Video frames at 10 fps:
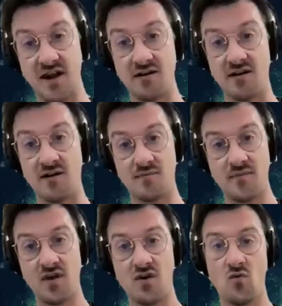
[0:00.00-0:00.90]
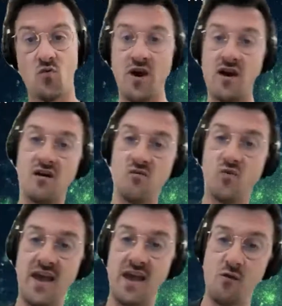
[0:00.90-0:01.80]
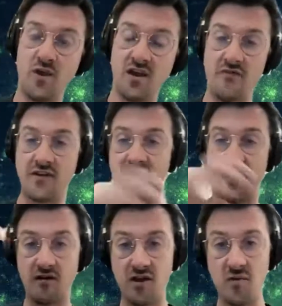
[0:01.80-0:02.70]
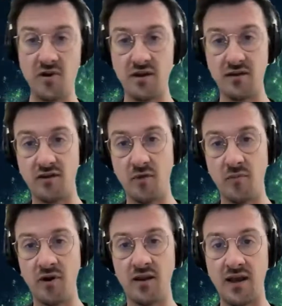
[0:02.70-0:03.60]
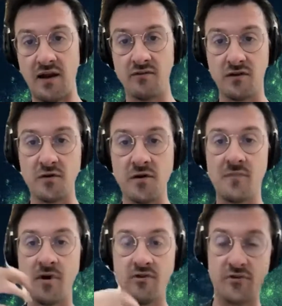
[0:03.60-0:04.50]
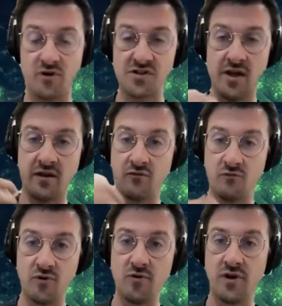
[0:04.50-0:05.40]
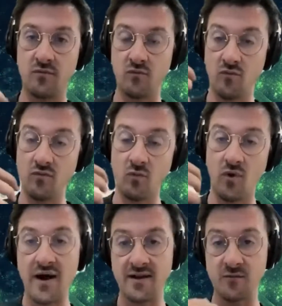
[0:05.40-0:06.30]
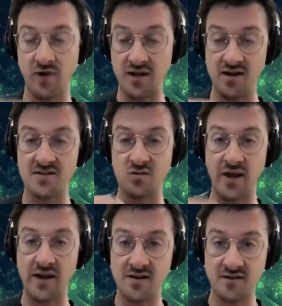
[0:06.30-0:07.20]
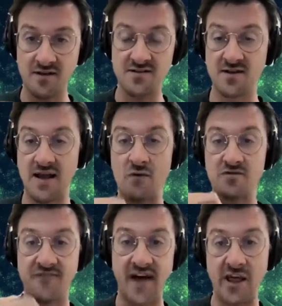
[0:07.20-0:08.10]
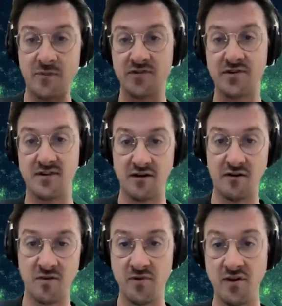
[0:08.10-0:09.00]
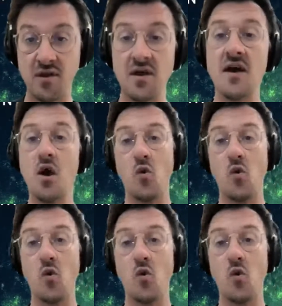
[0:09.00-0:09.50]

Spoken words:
Terra, where we got the Terra community kind of learning about Thorchain and Rune and what it does and why it does and how it's valuable to the Terra community.